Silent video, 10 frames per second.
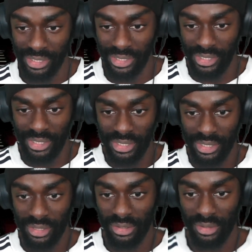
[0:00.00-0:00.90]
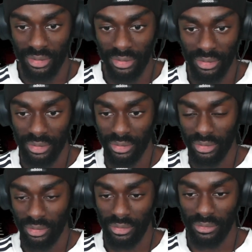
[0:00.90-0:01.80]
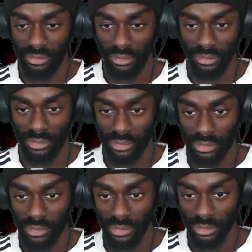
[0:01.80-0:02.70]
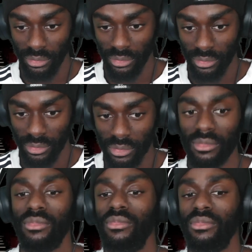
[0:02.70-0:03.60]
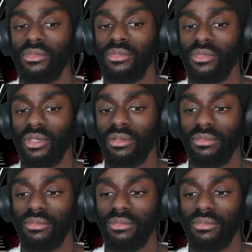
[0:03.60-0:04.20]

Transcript: Nobody speaks.